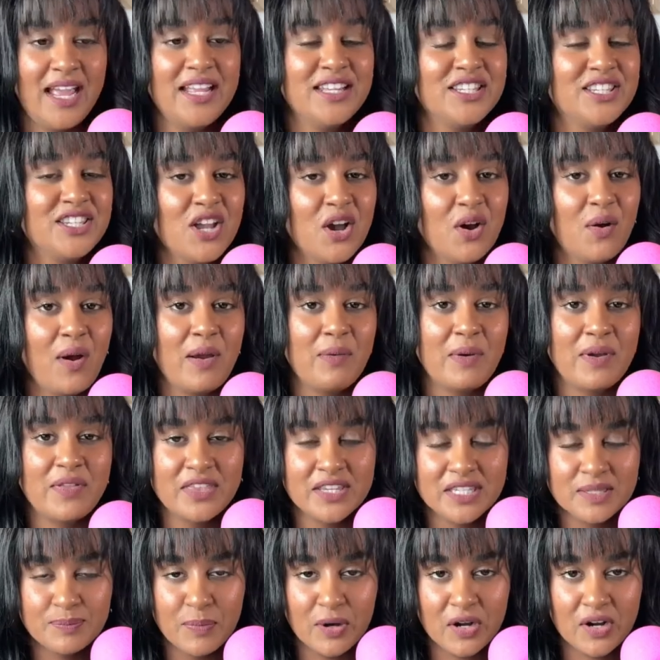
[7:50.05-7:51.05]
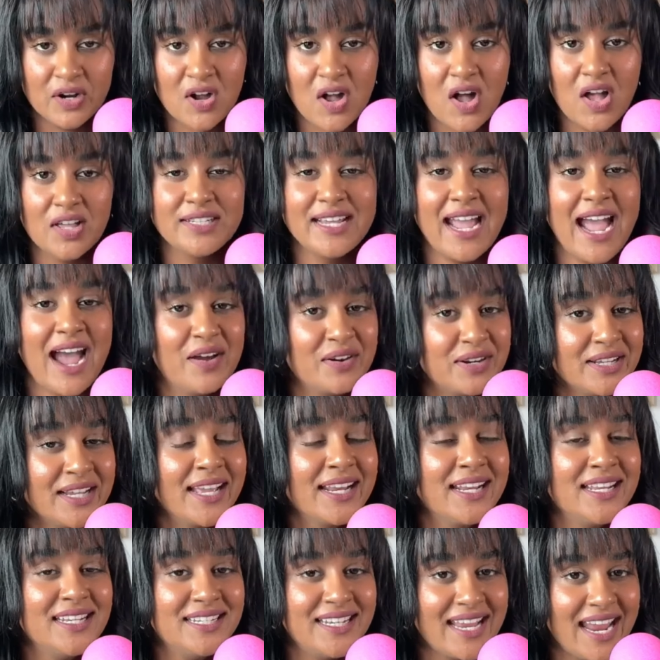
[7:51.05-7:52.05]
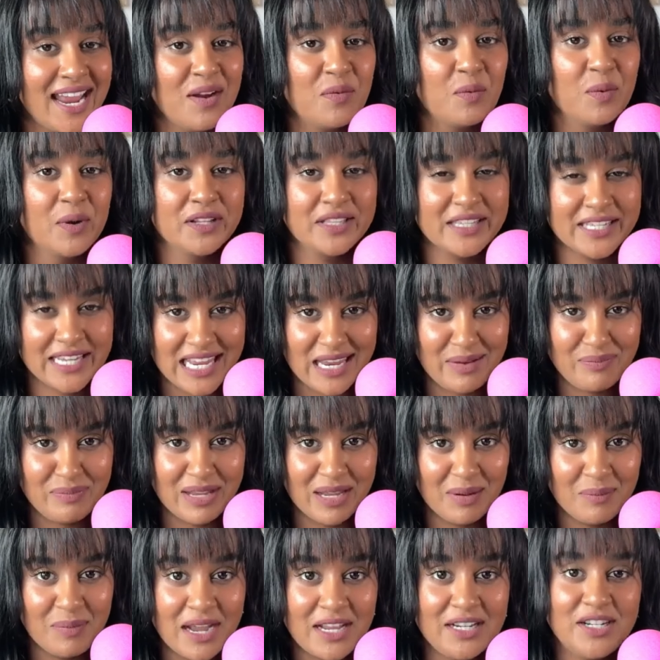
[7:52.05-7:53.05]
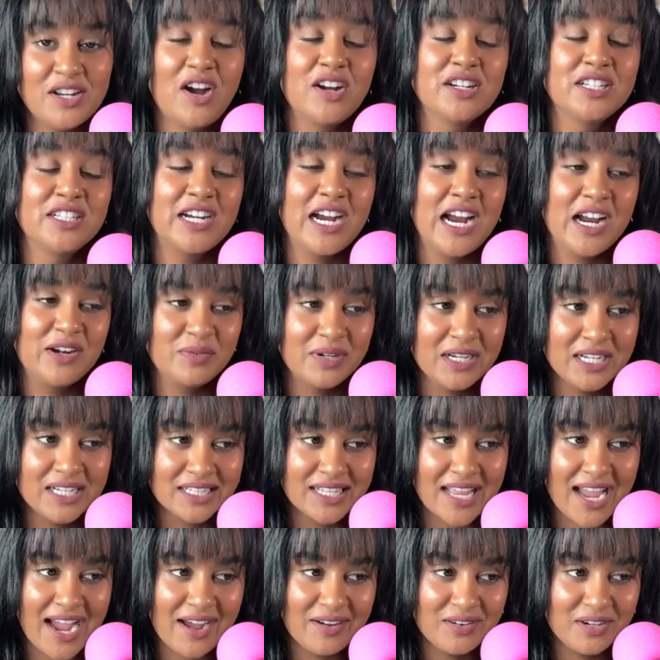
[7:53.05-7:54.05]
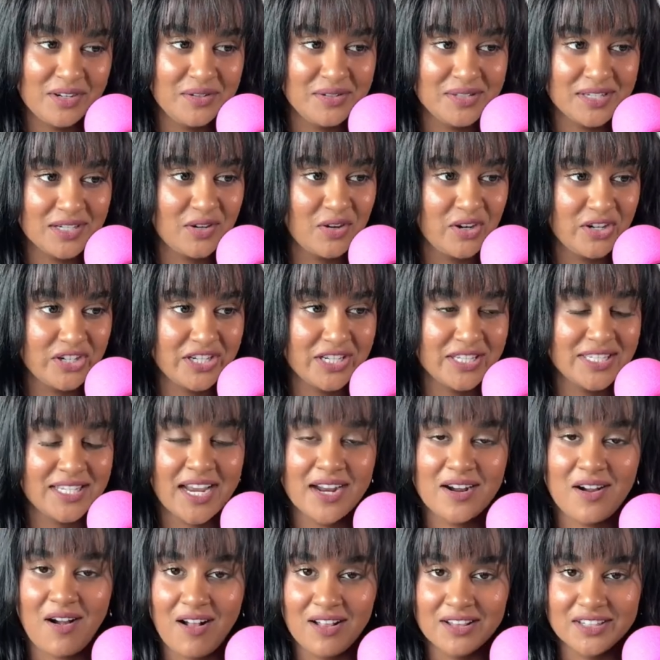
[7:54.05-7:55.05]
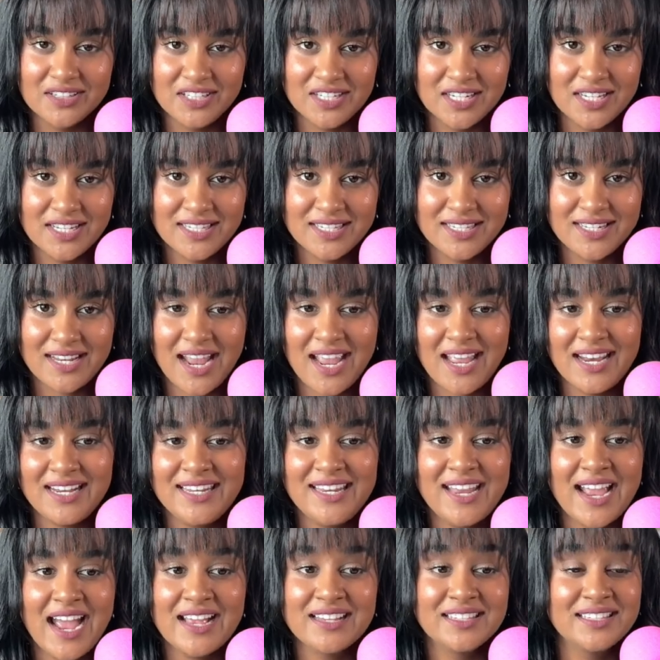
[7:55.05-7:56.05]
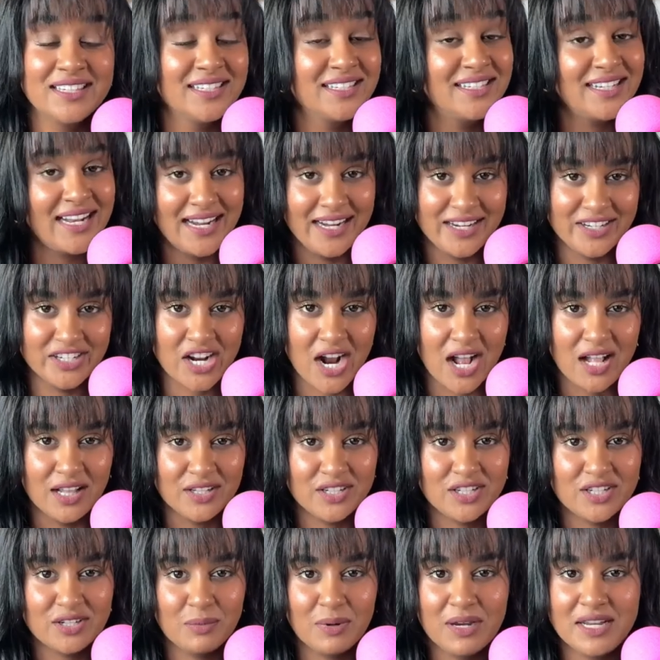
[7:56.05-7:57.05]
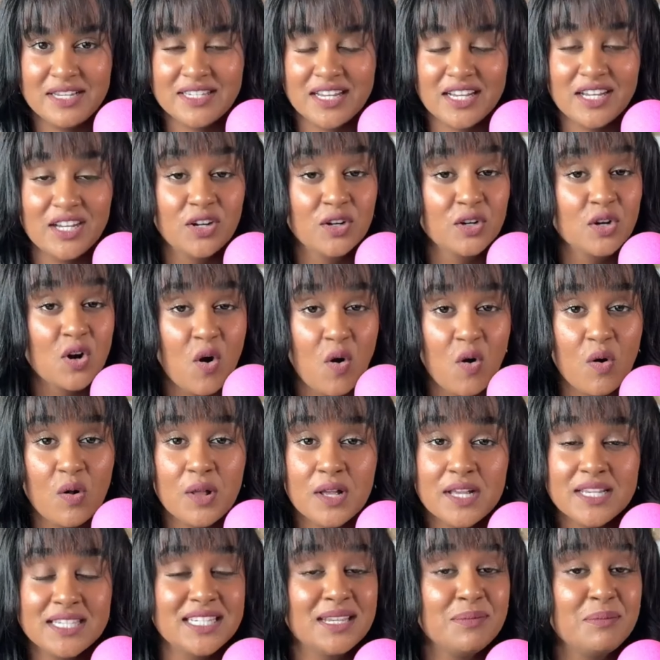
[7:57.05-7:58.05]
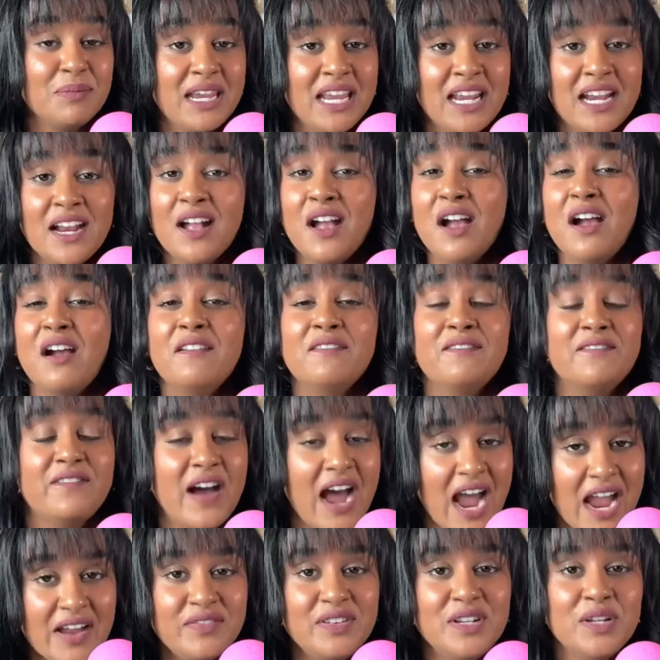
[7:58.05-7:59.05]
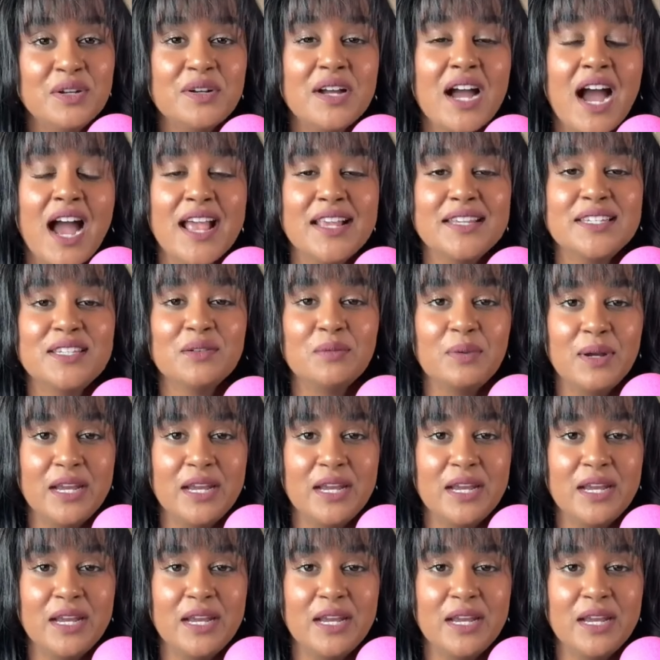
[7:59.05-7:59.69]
And so I read this book called How to Get a Date Worth Keeping by Dr. Henry Cloud, who's a Christian psychologist, and he has this dating challenge where he's like, your goal is to meet 5 new guys a